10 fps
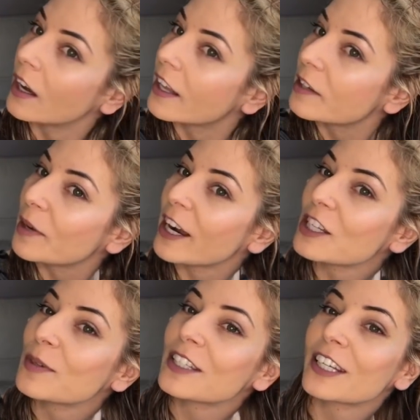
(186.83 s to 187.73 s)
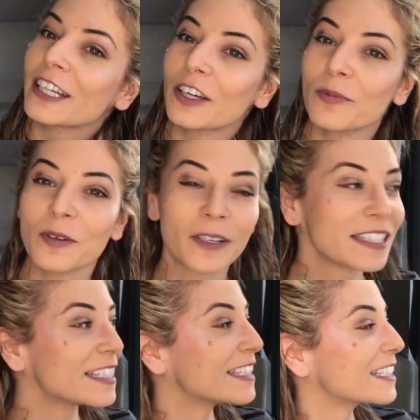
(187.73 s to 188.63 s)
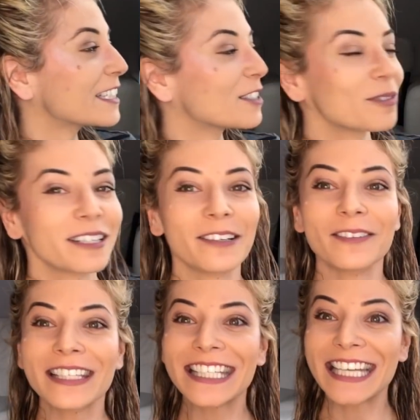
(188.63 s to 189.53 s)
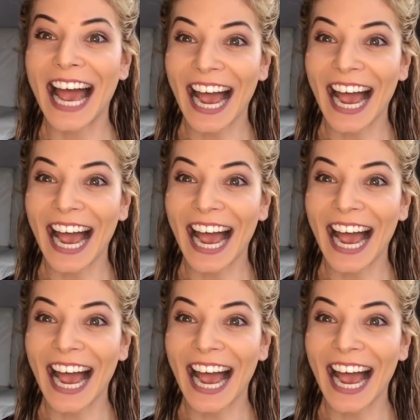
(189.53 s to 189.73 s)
I think my husband's gonna kill me once he sees these windows.